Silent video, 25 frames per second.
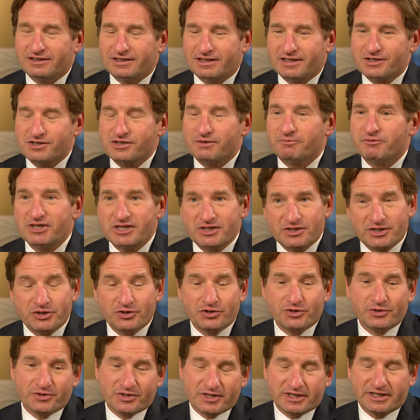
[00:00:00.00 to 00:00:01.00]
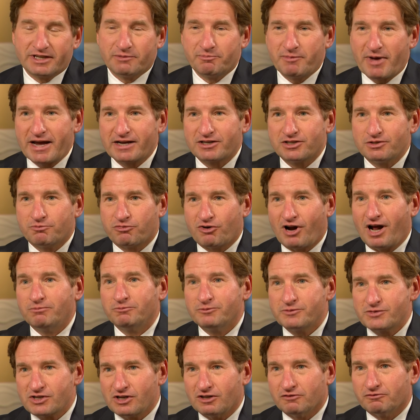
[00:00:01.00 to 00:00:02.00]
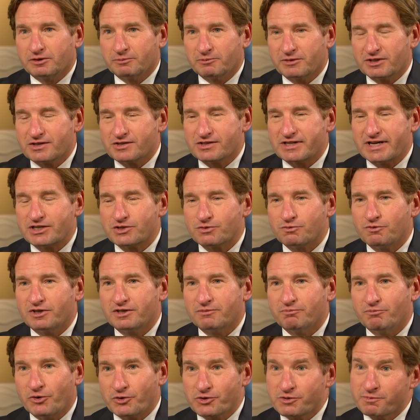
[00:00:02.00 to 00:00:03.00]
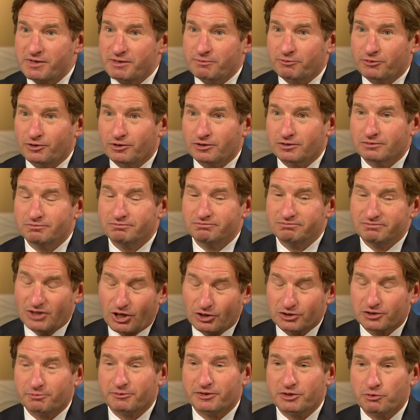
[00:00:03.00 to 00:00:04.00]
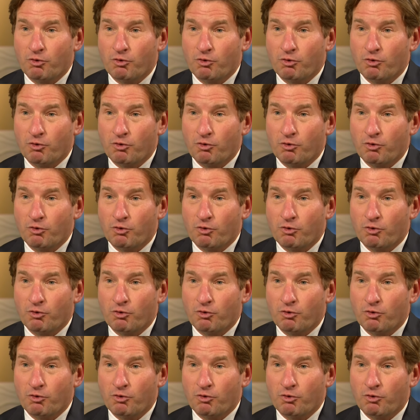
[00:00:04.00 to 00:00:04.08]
uh, some of these issues and get back to problem solving because that's what most people ultimately